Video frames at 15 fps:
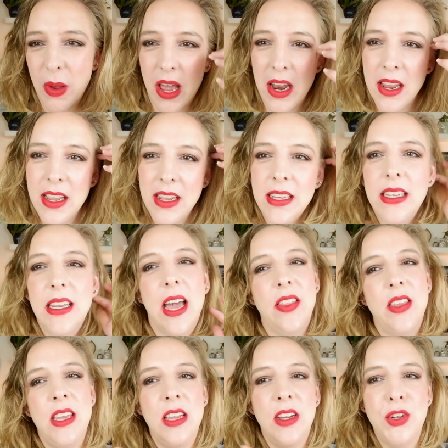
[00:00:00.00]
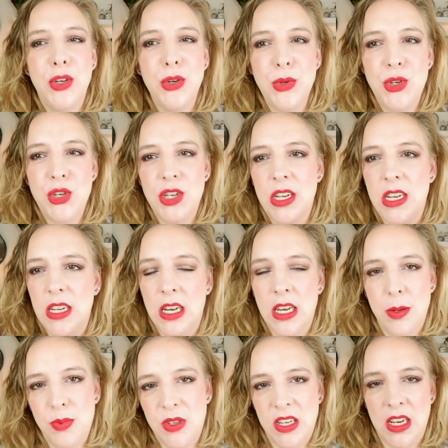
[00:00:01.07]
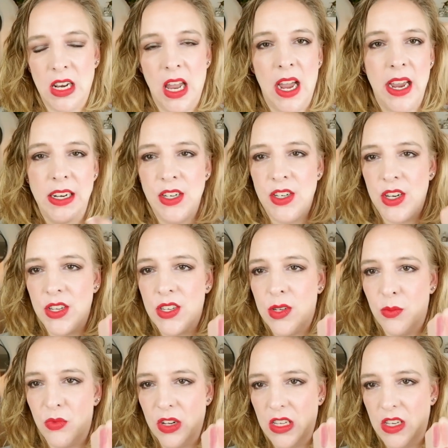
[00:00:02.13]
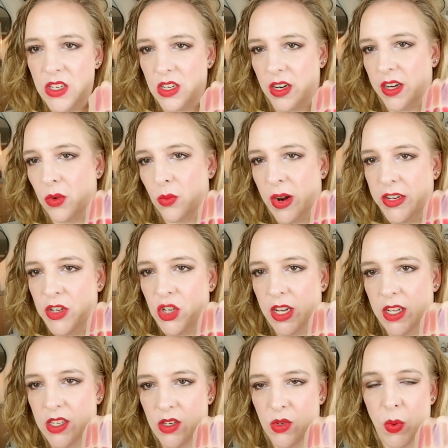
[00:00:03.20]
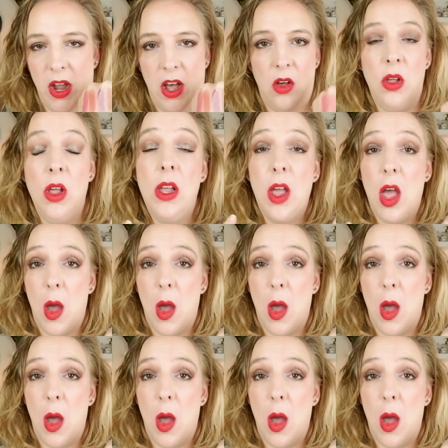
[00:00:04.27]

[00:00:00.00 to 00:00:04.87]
But yeah, the Gucci lipstick line does some really stunning red shades as well.